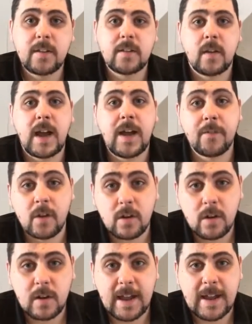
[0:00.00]
so have a
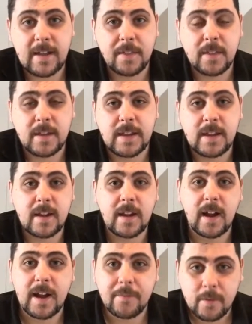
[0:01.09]
look at the
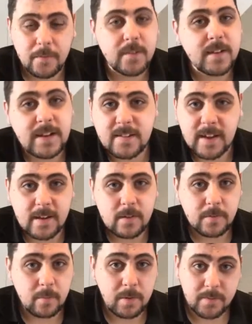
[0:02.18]
level of detail
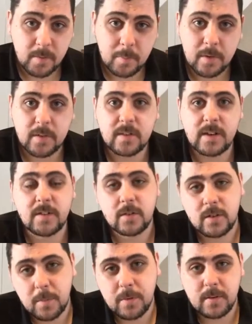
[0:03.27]
for privacy policies,
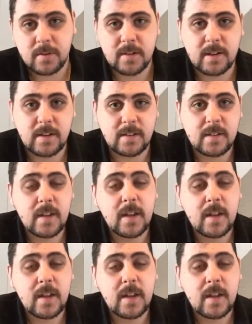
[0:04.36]
cookie policies,